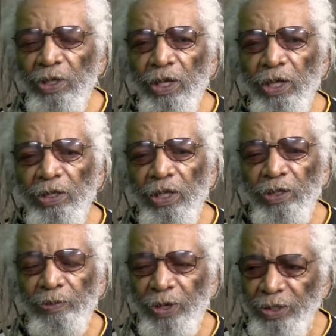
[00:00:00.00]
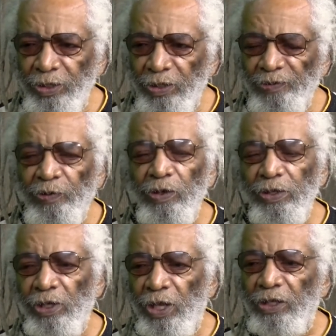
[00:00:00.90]
and the blessing for
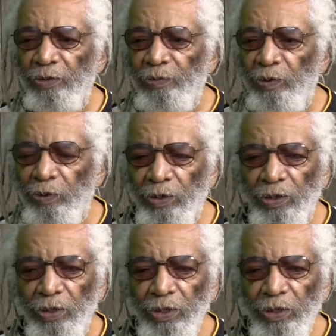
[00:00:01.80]
the elected board